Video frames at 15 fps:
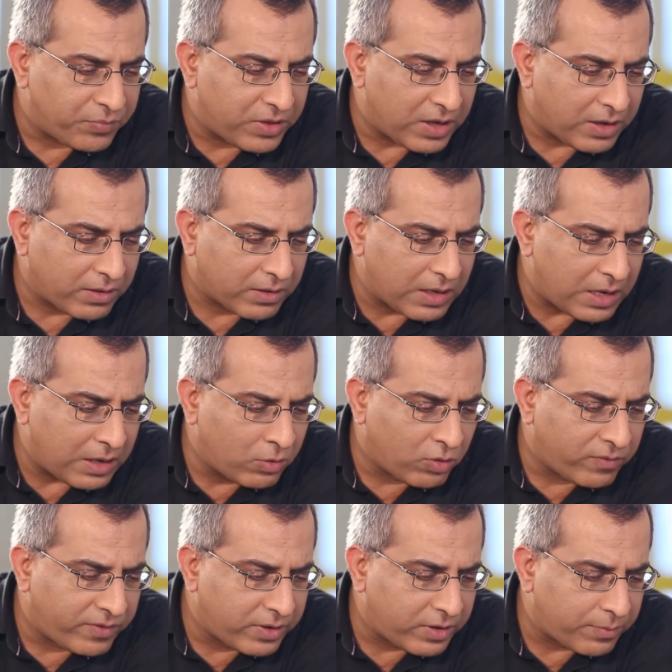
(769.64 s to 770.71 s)
There again,
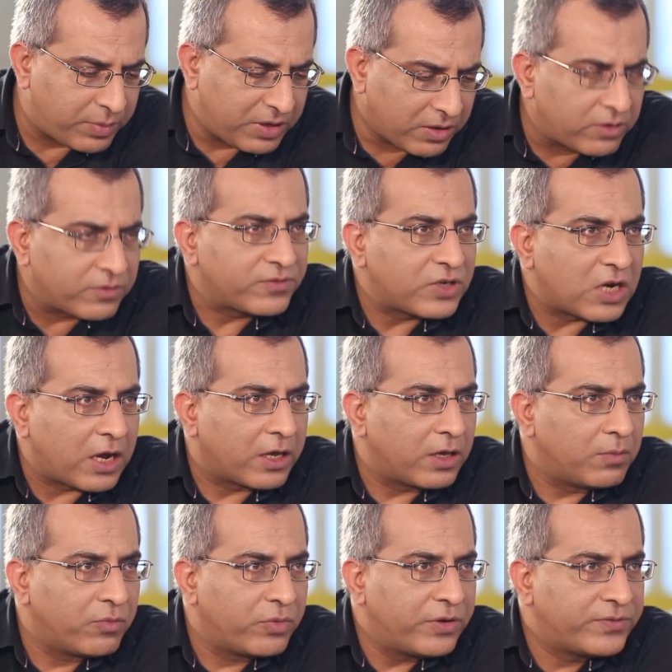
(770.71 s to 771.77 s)
over a period of
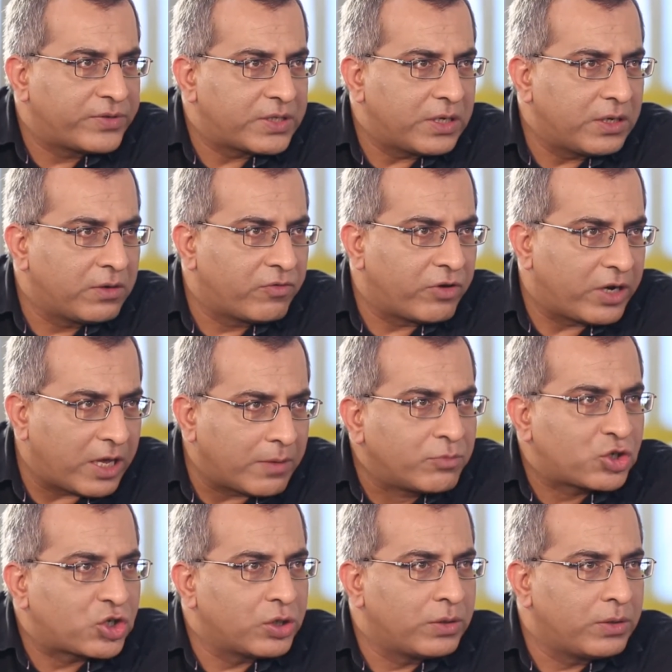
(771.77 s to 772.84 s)
time, we've seen
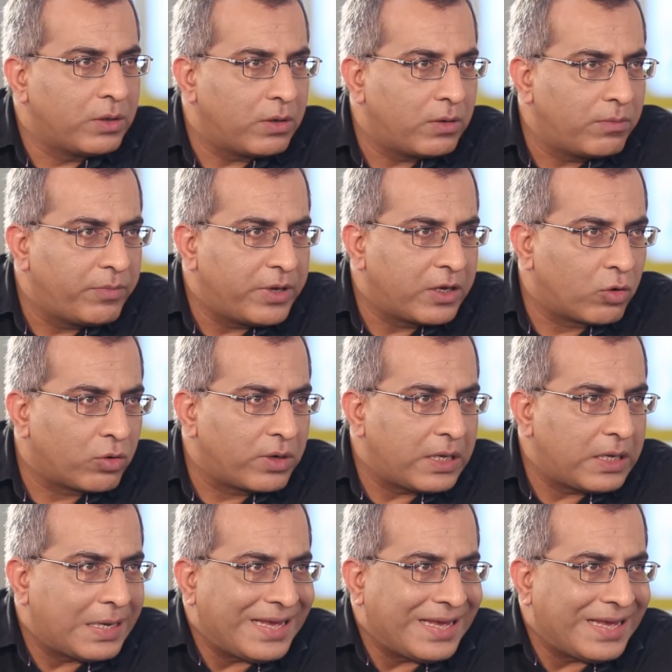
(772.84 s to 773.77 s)
redemption being only